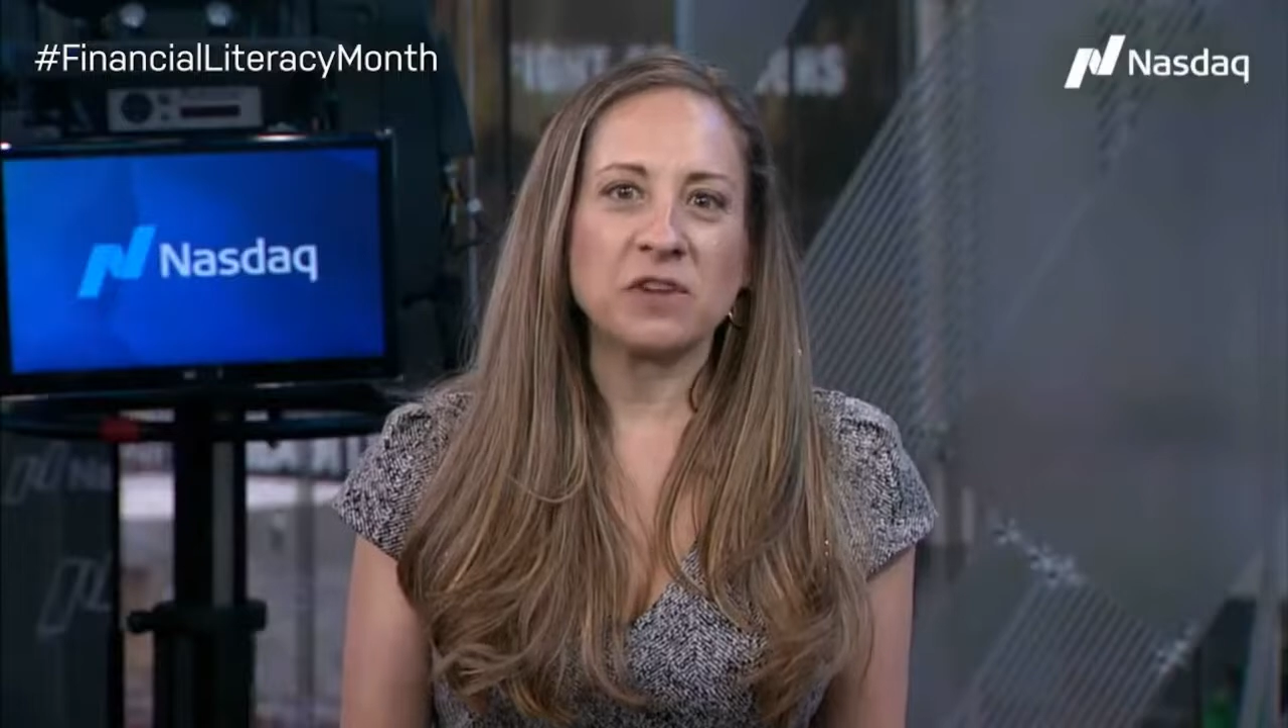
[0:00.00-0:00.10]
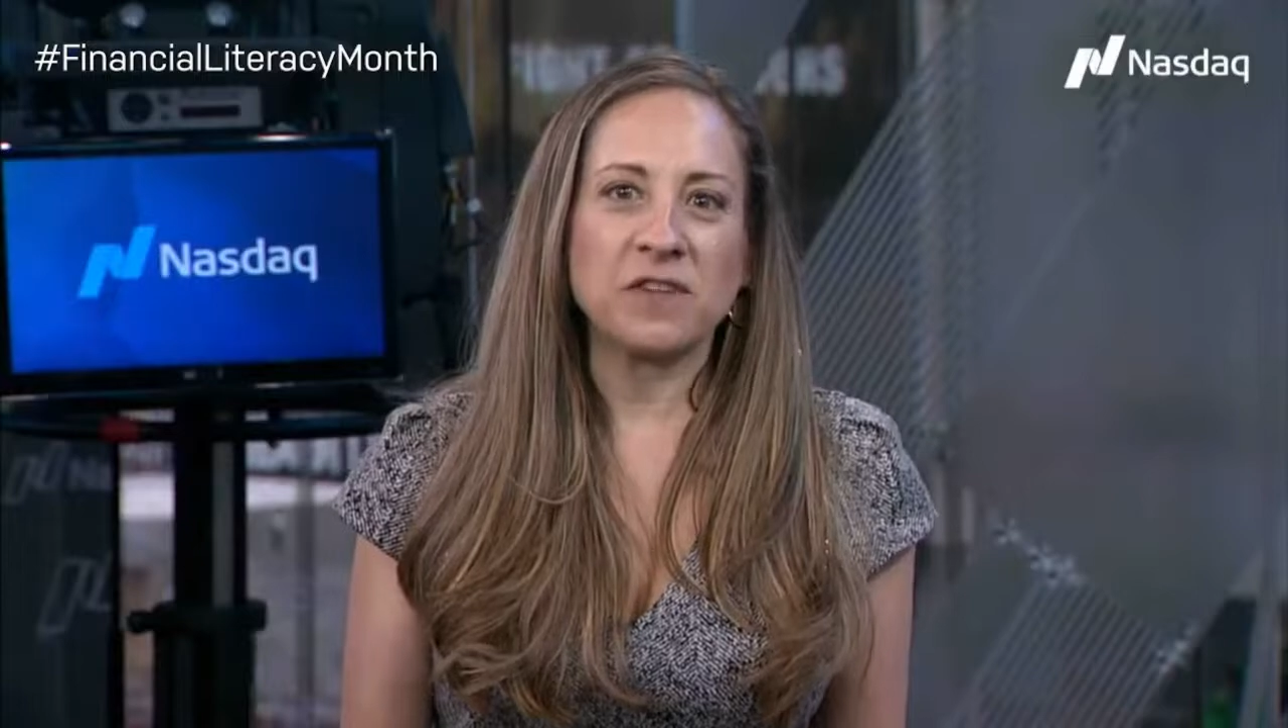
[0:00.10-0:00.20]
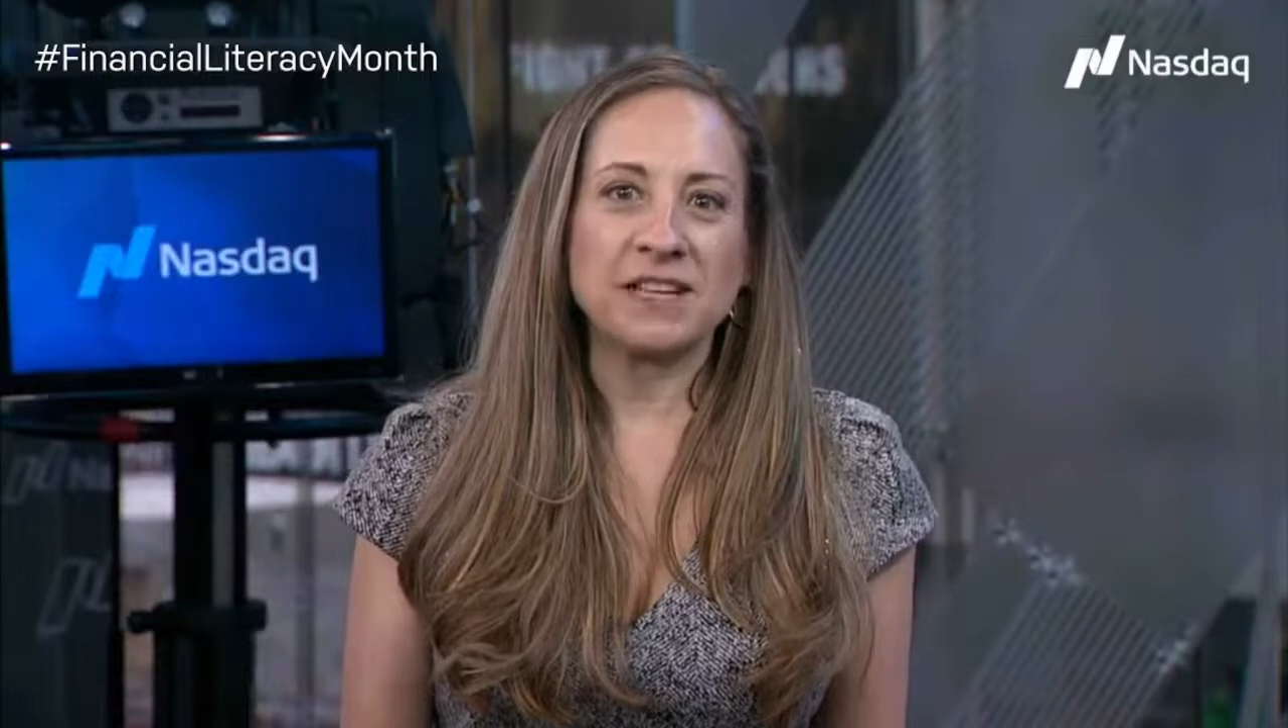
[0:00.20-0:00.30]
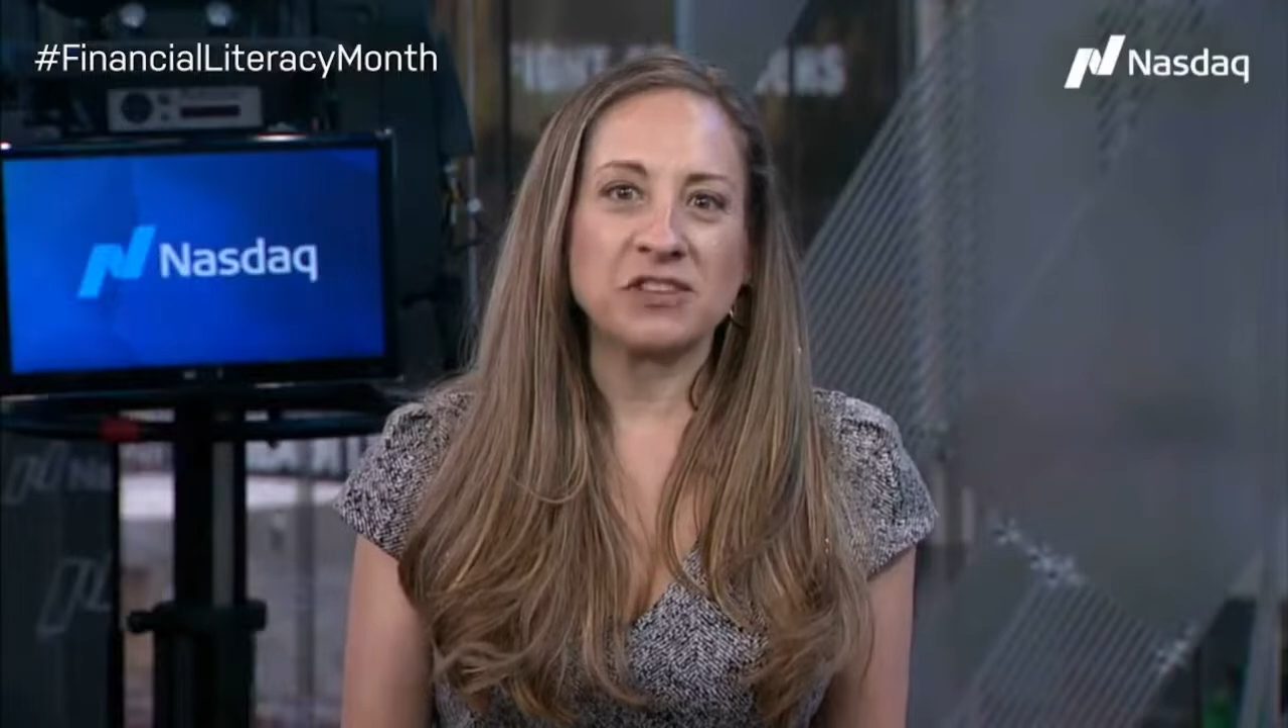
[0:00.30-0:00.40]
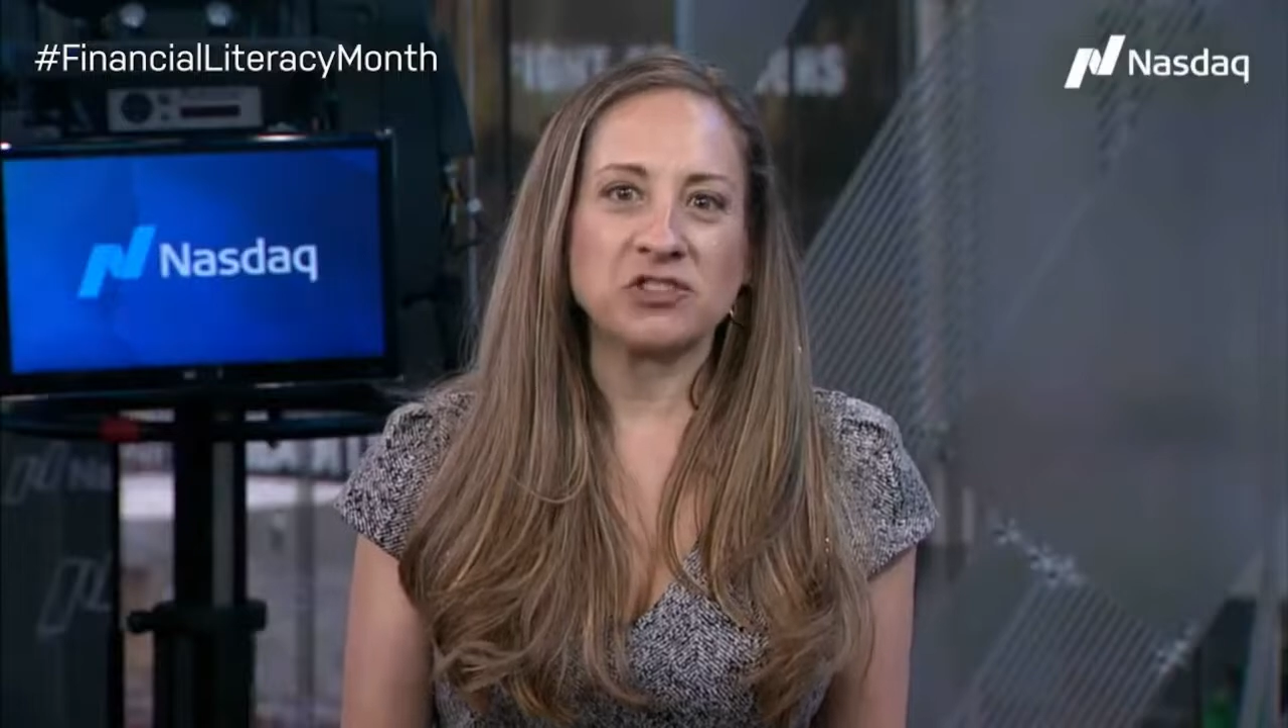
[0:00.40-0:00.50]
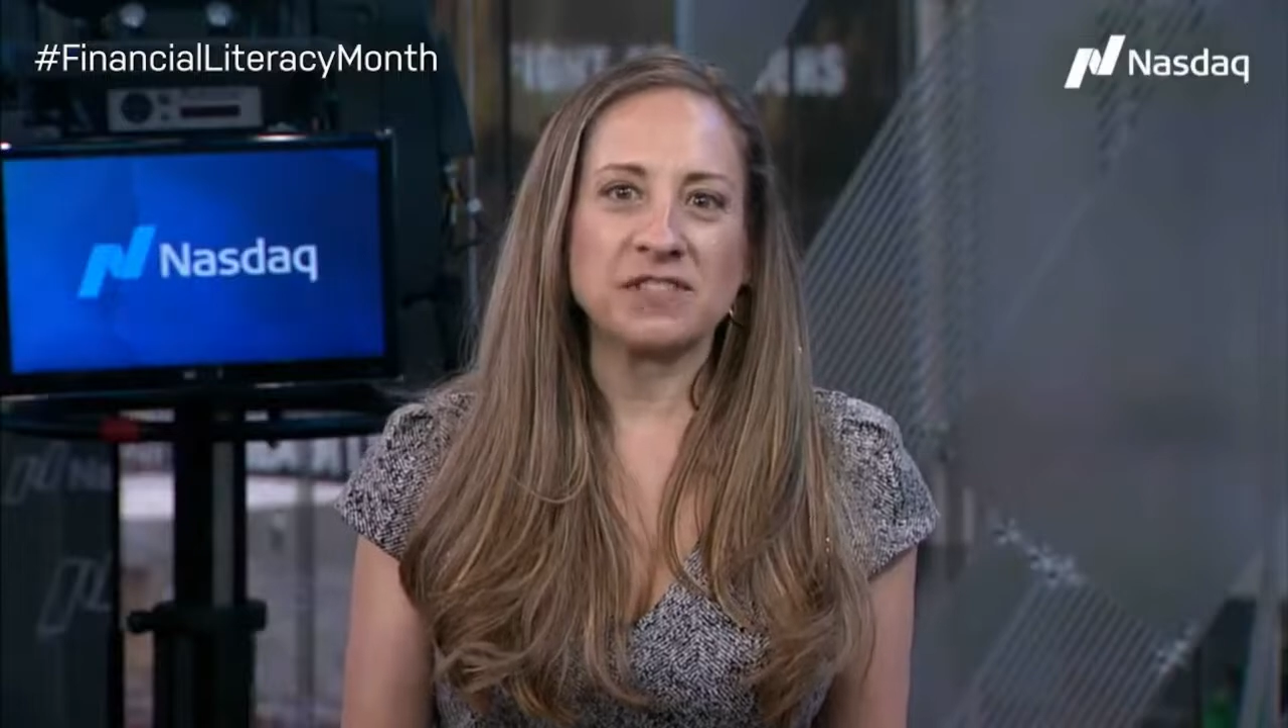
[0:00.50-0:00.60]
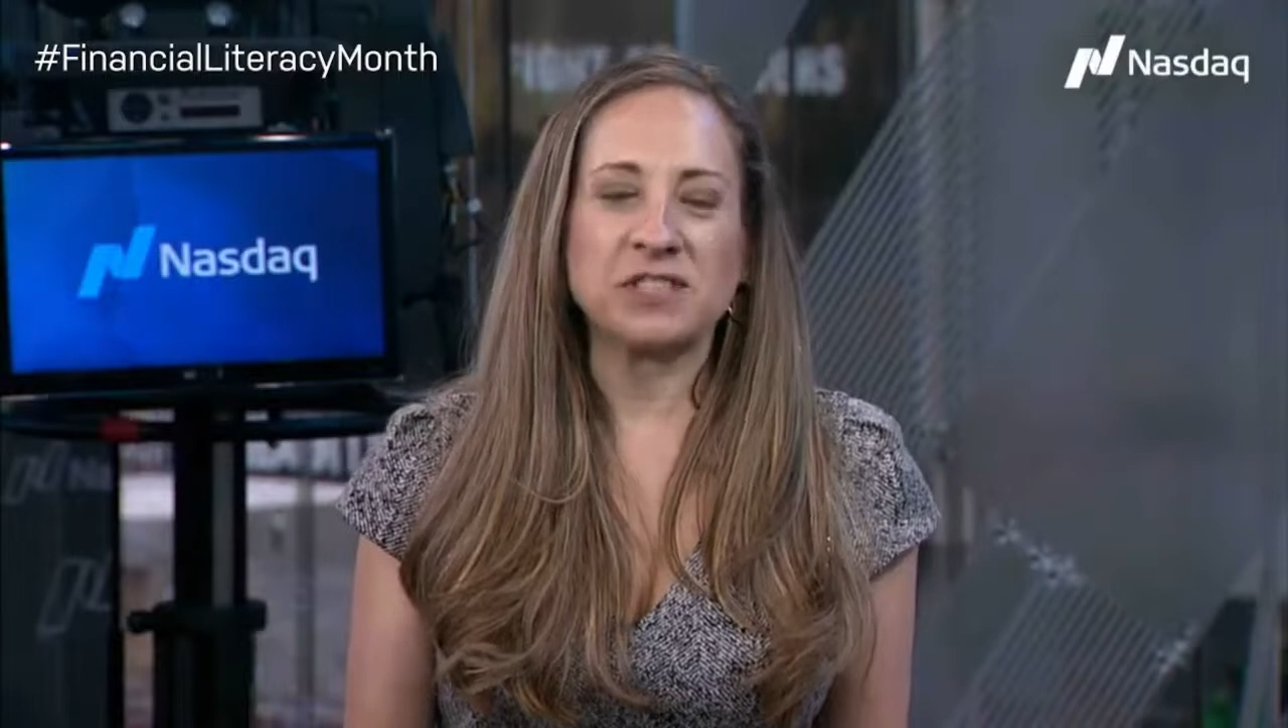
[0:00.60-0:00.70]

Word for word: our financial